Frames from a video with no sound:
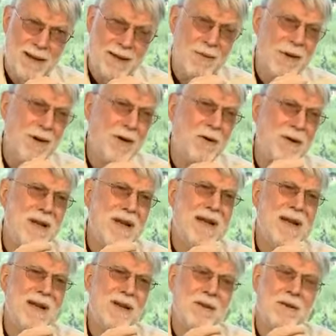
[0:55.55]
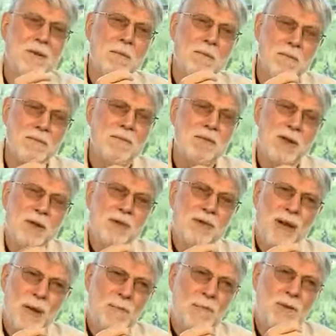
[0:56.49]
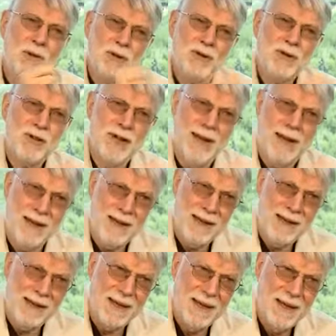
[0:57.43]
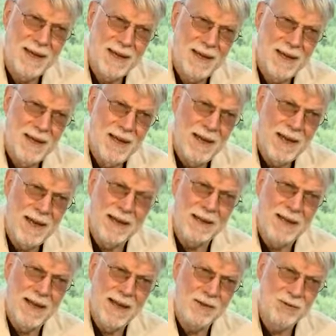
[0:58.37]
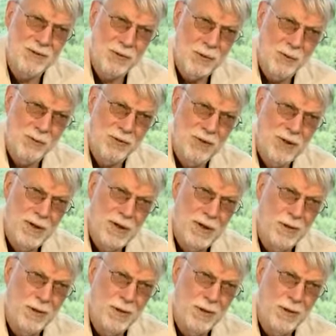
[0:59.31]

that we don't need to use a push technique in classrooms,